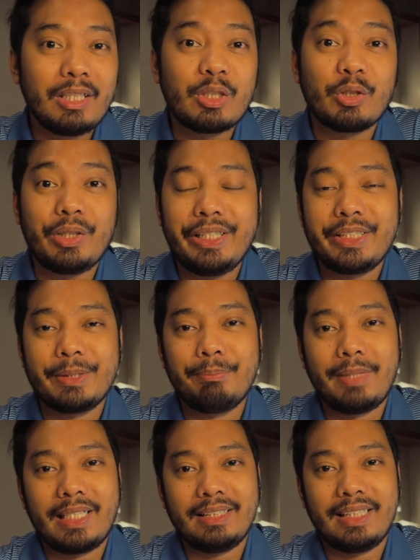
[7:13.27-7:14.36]
so each
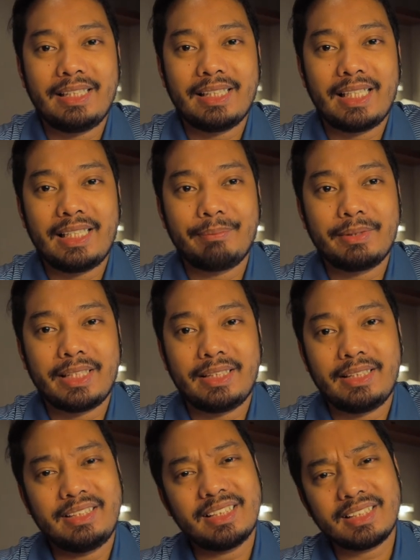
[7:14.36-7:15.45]
Monday I am
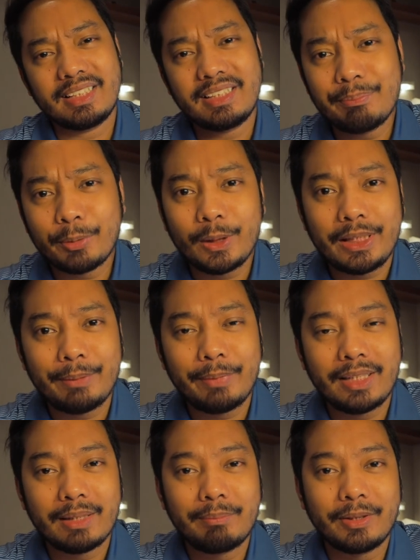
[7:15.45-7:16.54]
sending just a simple
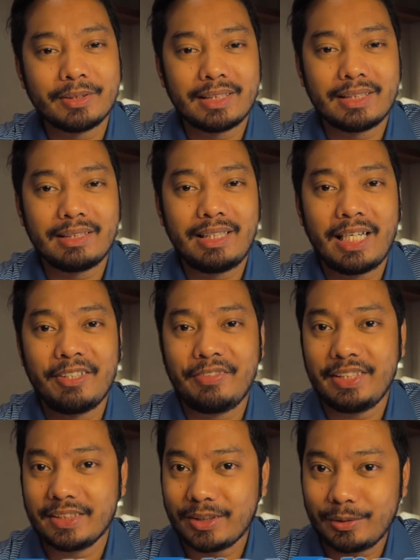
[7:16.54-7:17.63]
email about life
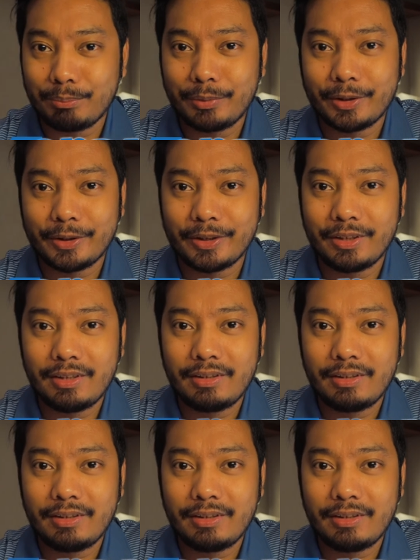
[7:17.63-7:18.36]
here on board,